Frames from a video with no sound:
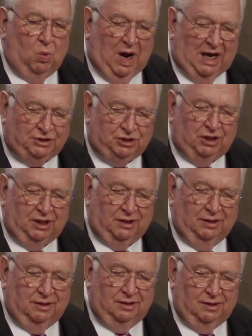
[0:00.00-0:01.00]
watching.
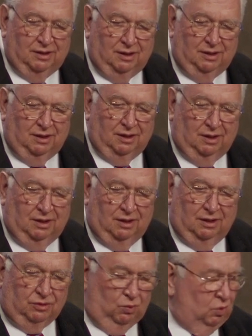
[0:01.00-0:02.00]

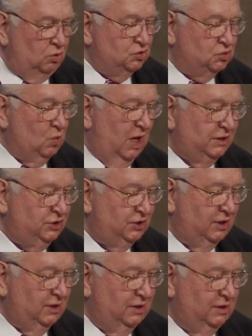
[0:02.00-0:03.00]
The world's watching.